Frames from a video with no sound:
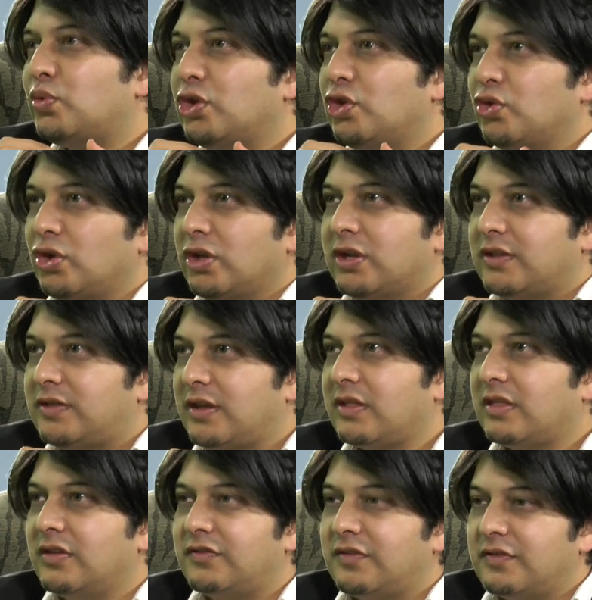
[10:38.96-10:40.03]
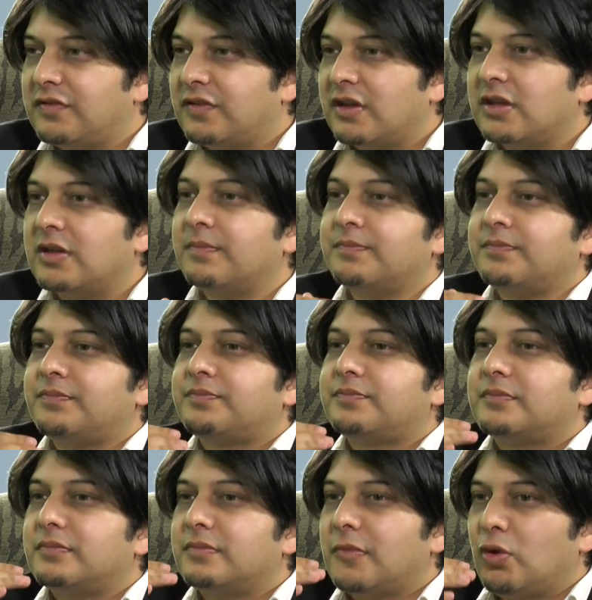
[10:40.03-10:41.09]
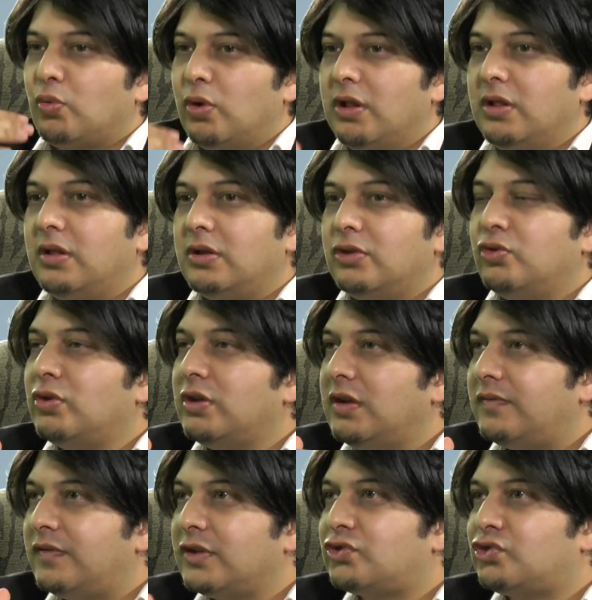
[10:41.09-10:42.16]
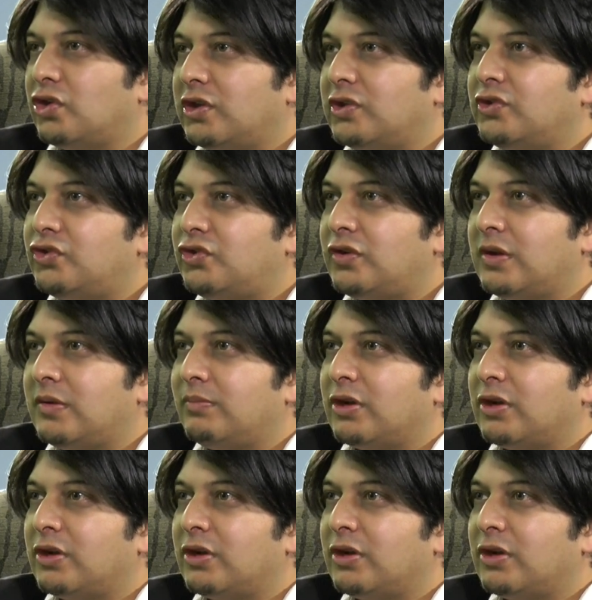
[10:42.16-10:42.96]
you're going to take this and say, well, you're going to affect change by